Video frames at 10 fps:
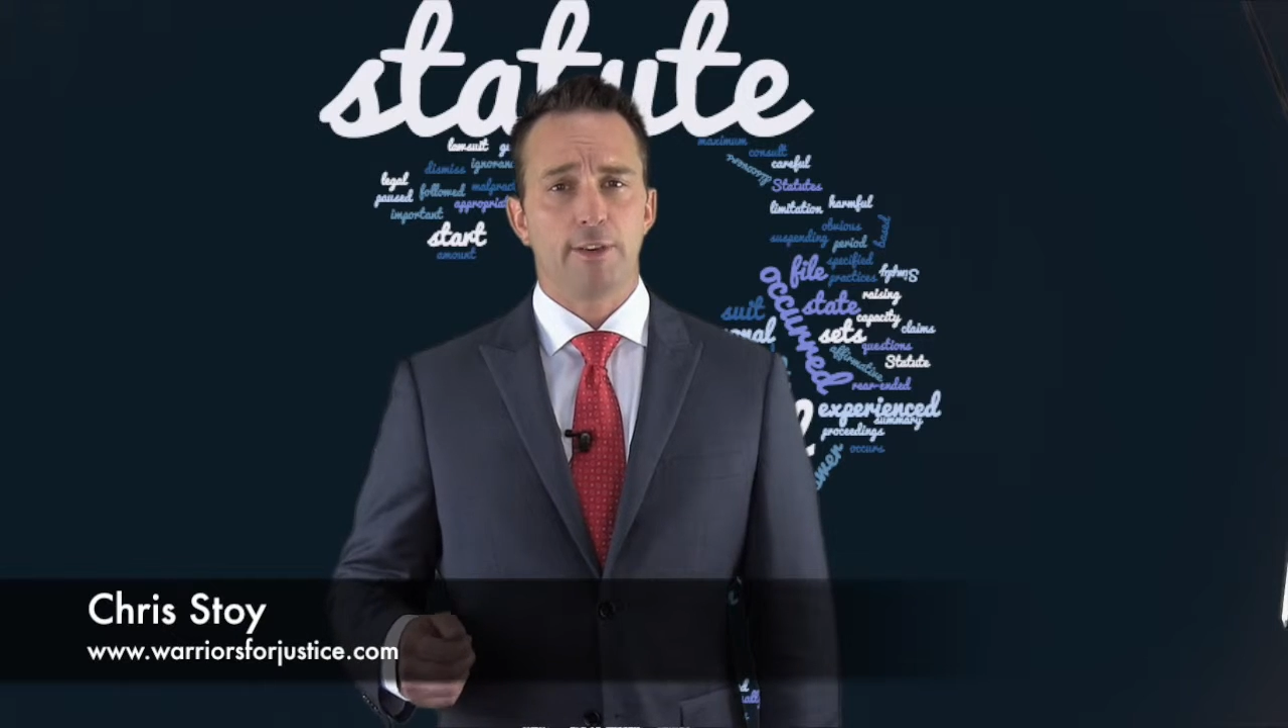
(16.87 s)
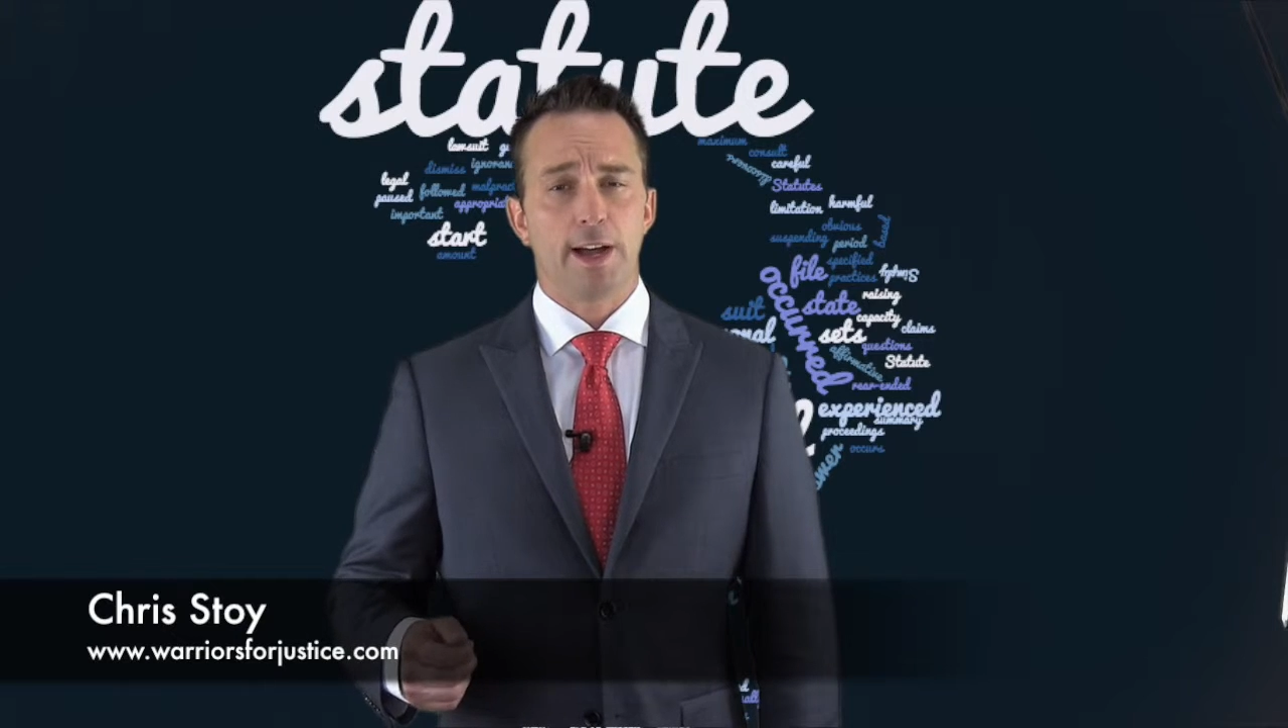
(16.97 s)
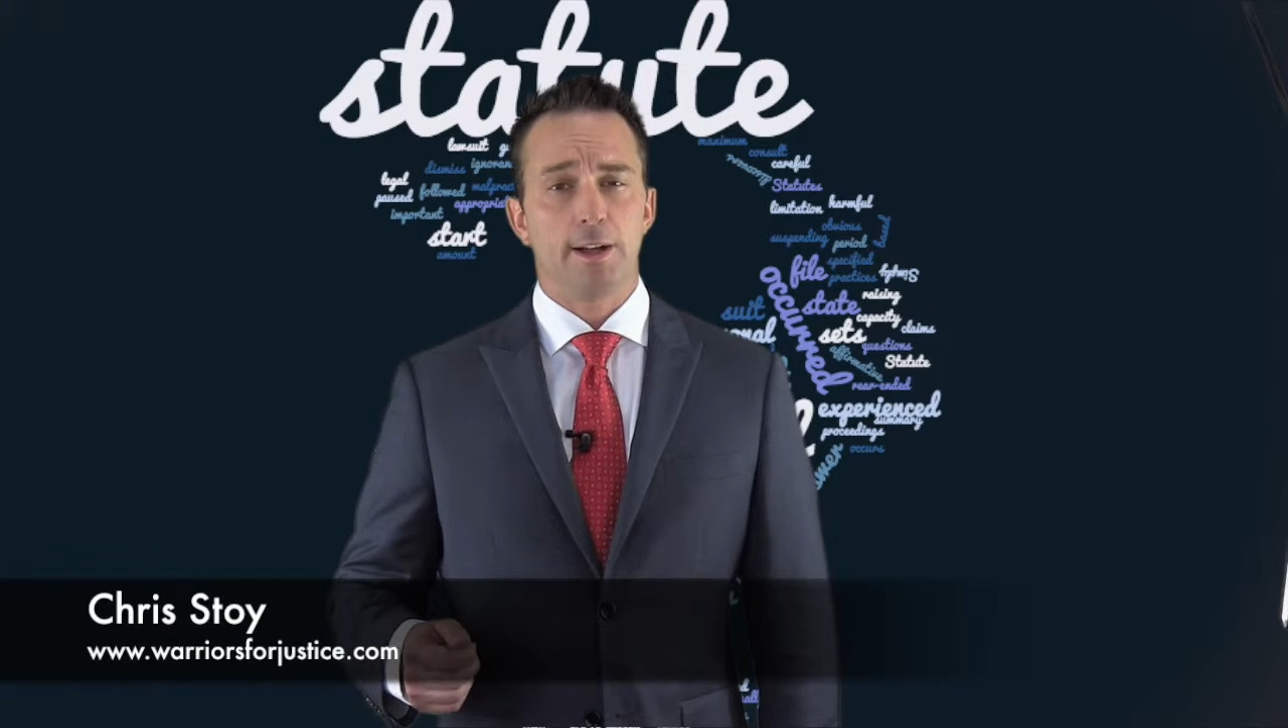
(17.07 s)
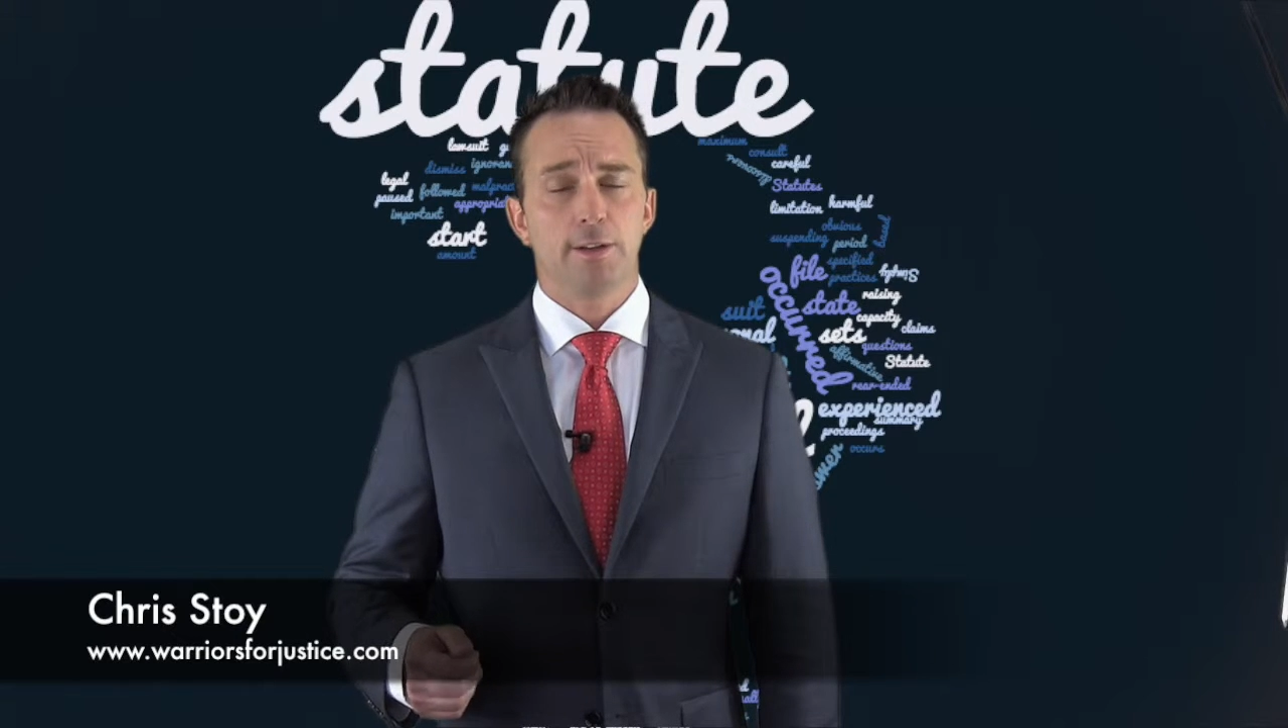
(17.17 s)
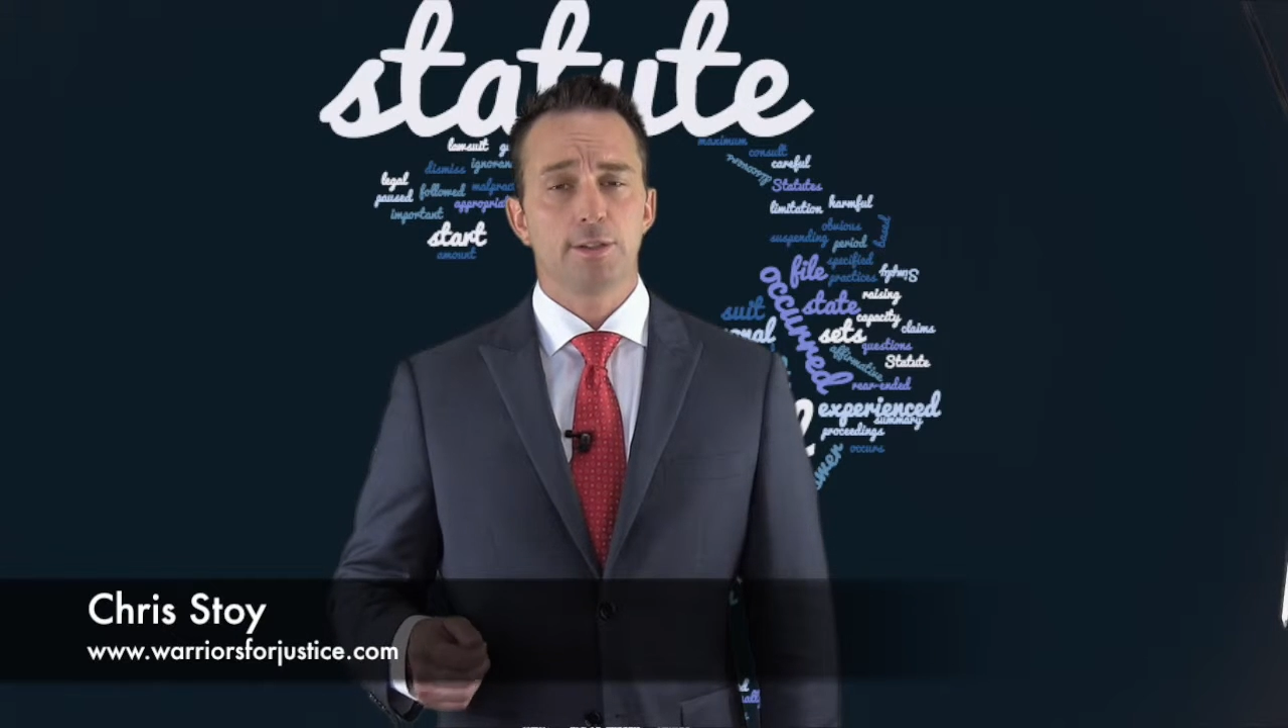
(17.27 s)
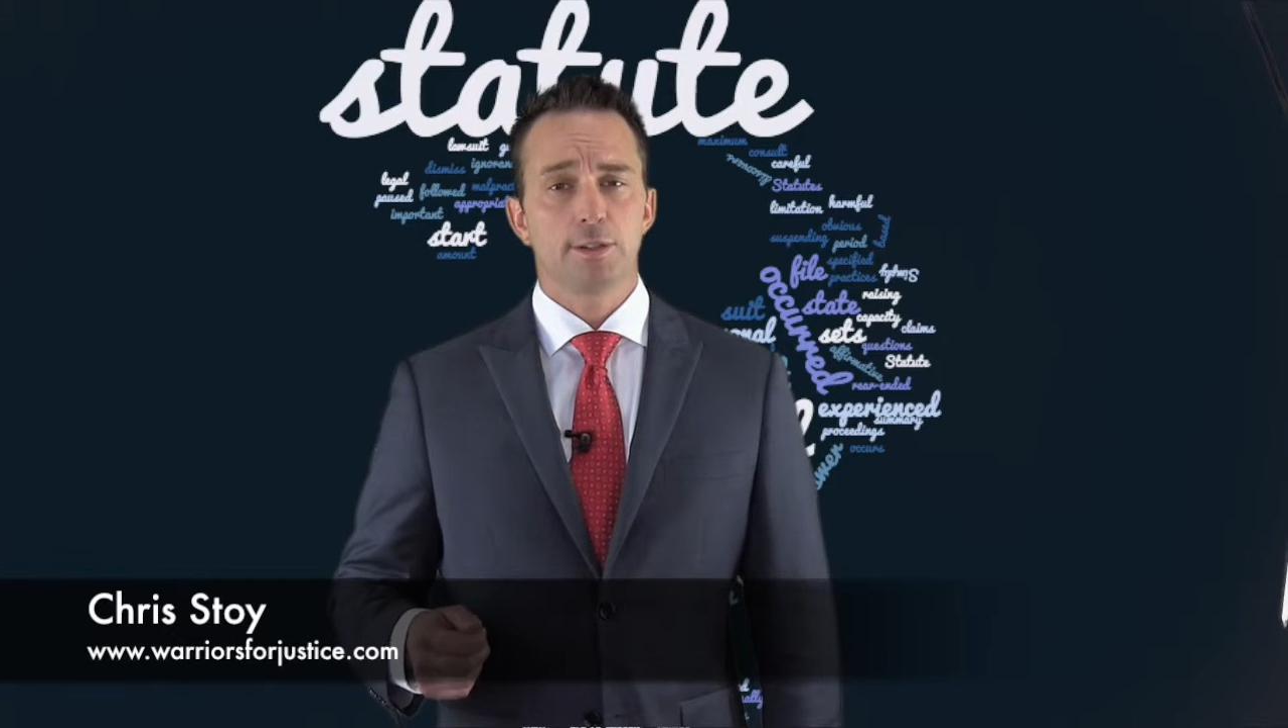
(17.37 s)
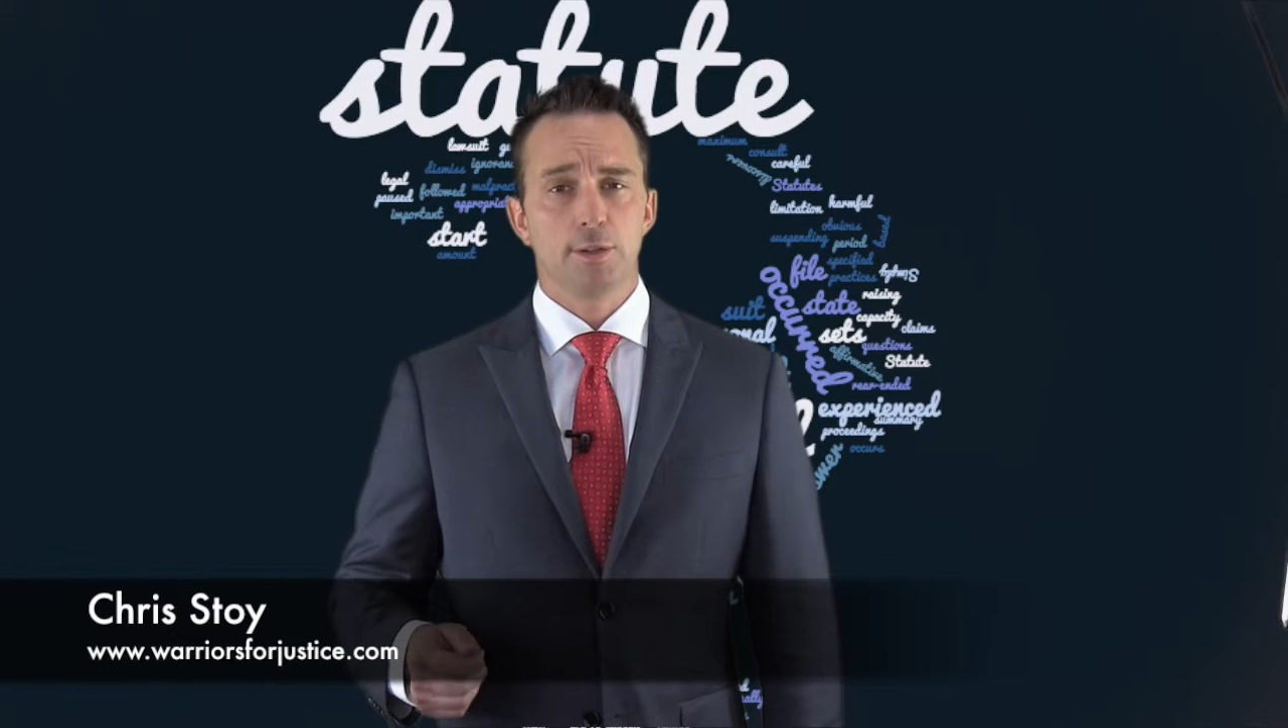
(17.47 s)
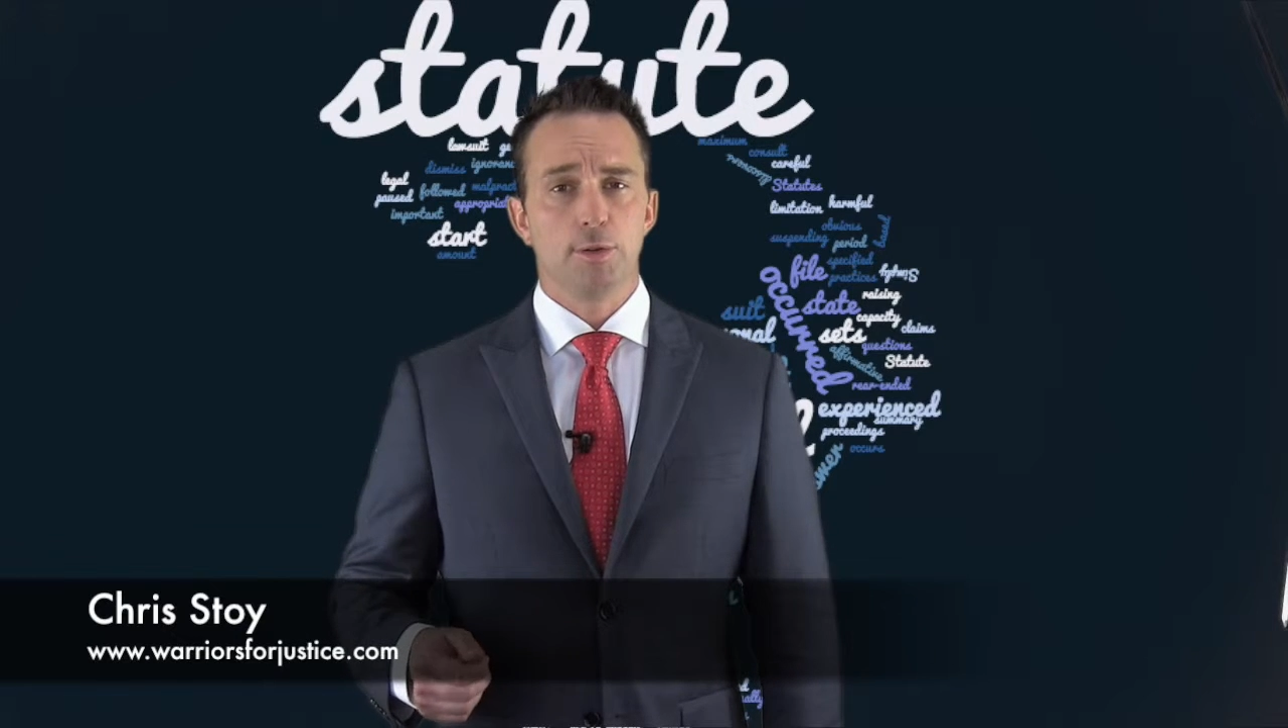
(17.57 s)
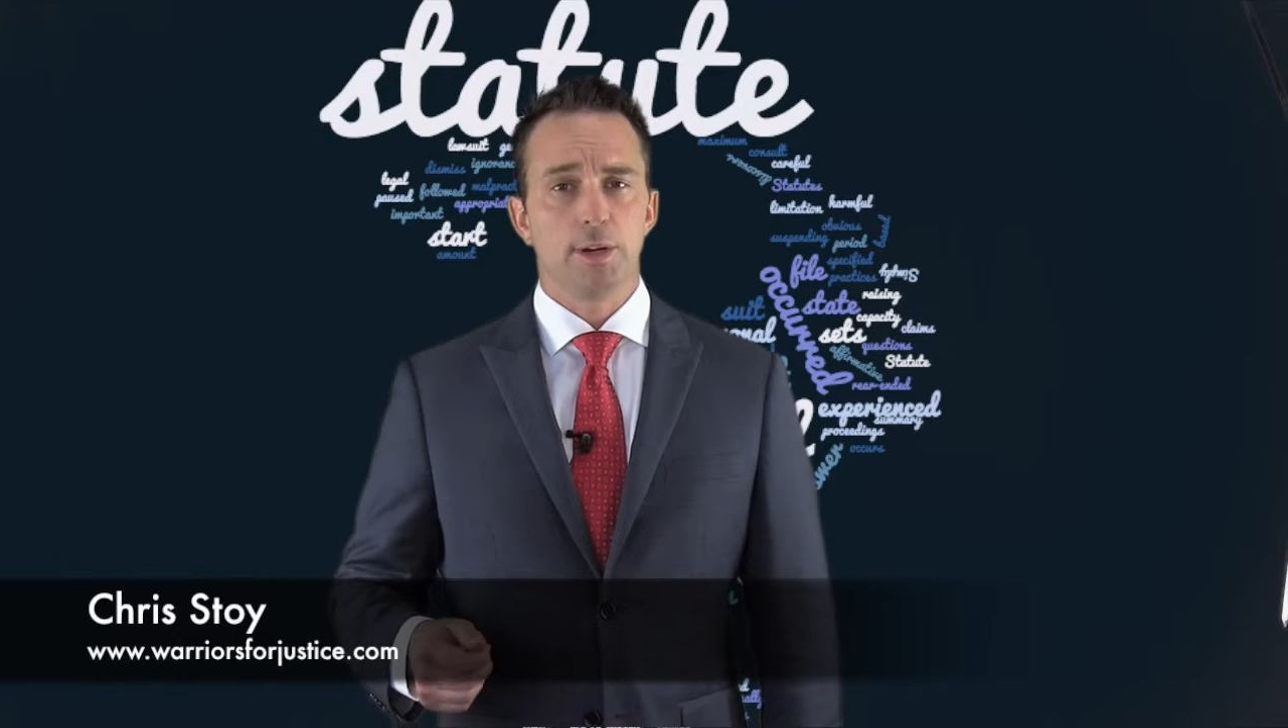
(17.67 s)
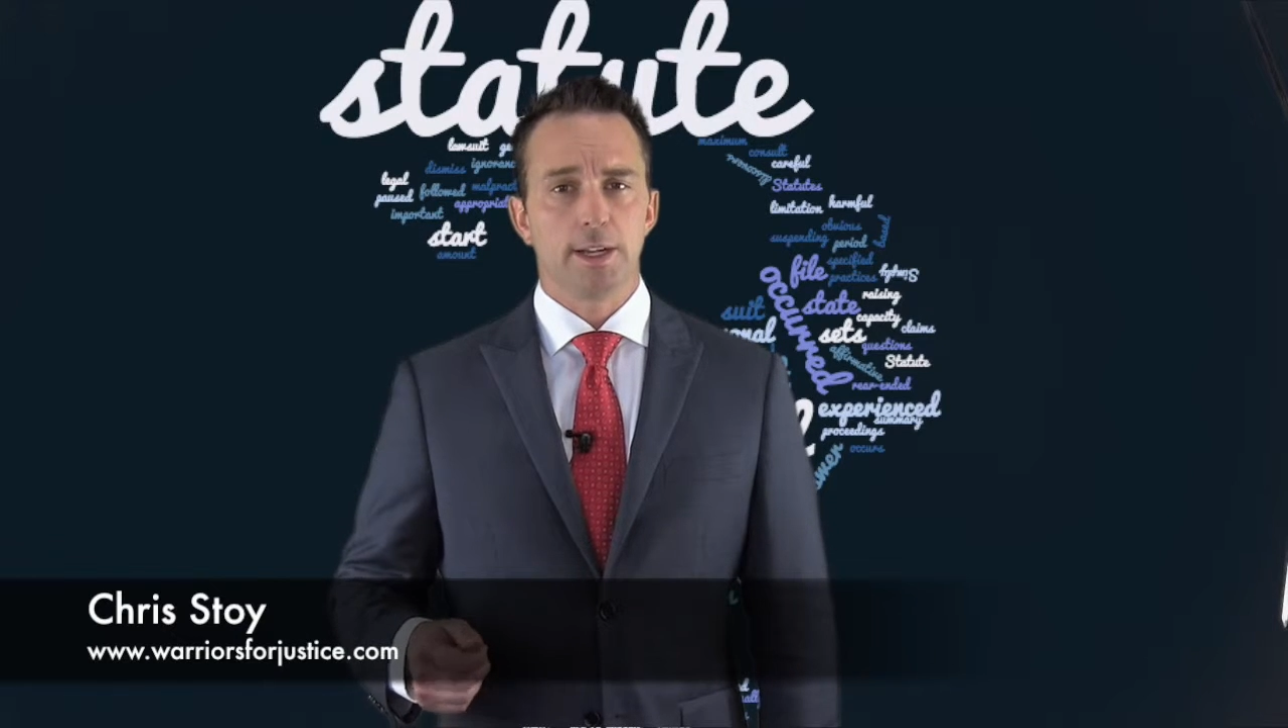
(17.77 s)
file
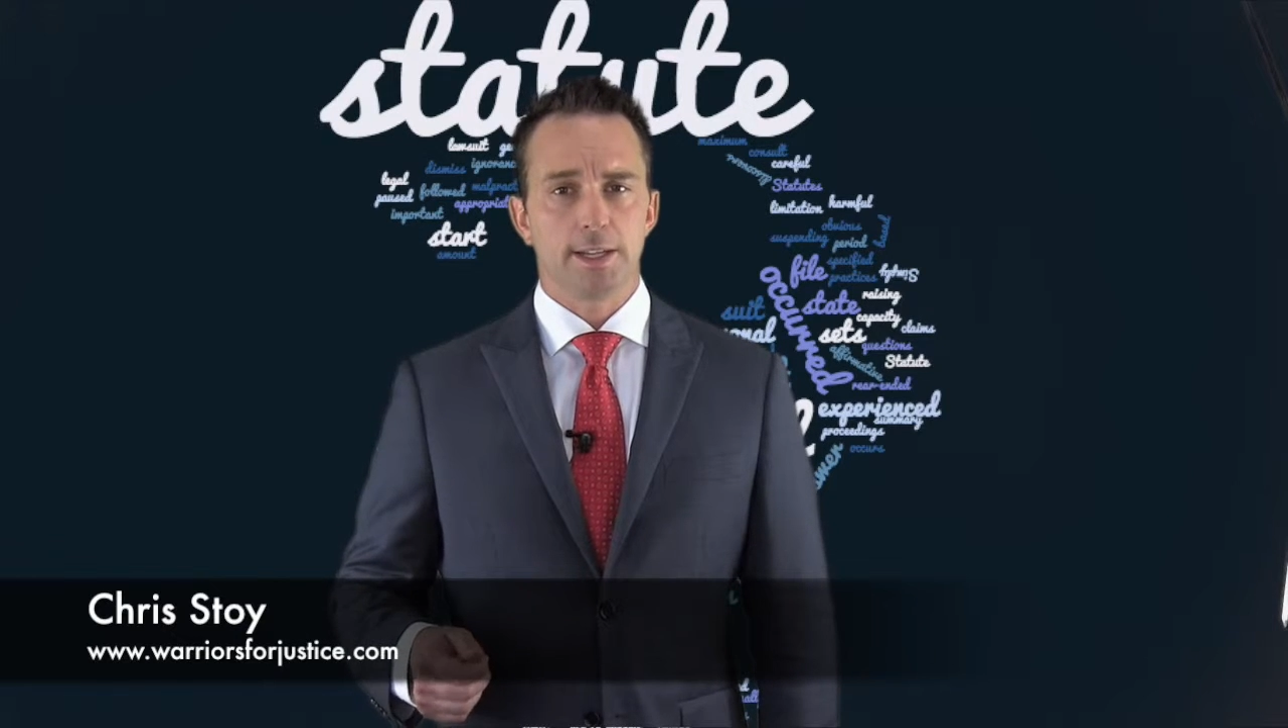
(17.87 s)
suit